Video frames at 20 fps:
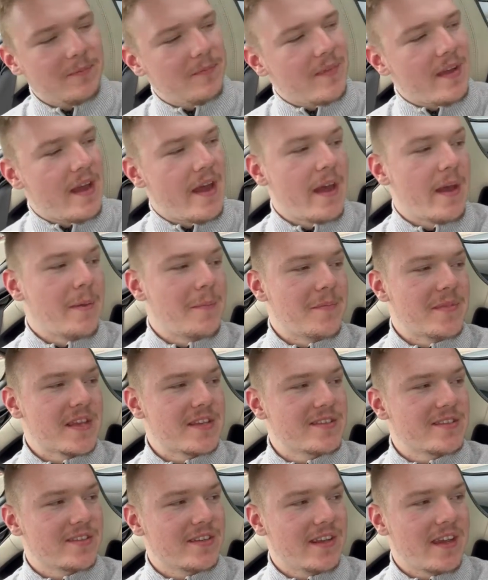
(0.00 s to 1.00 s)

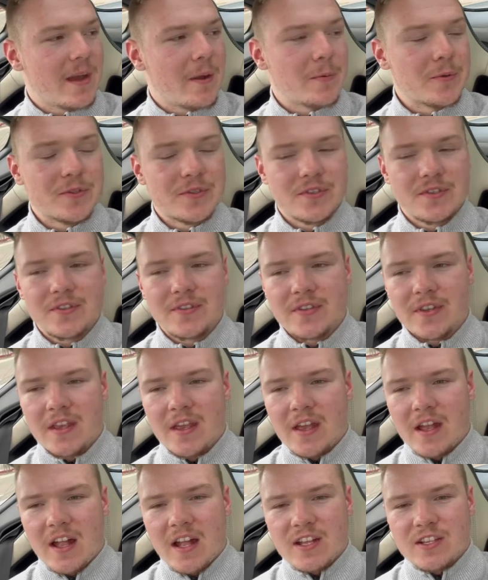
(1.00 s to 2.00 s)
Yesterday I was
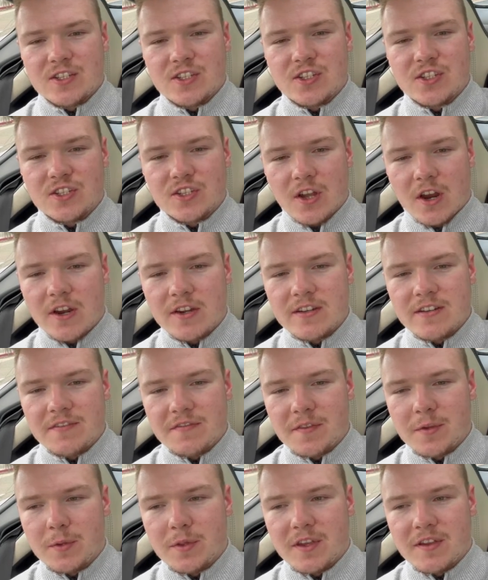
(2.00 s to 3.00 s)
starting to
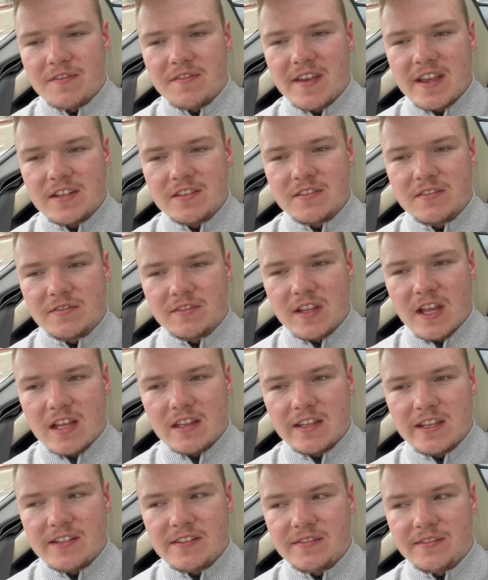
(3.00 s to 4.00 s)
feel the effects of
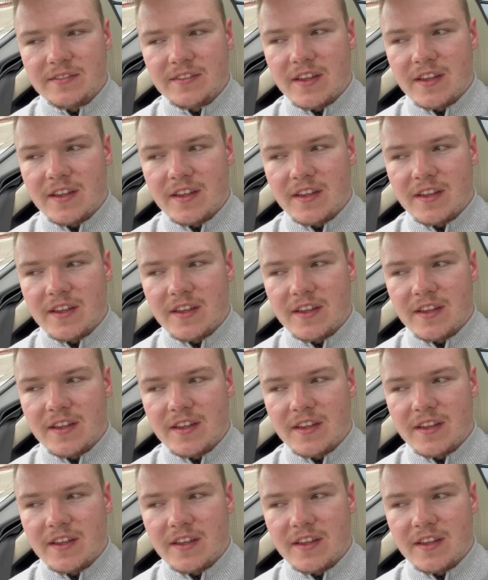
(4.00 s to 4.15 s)
flatline.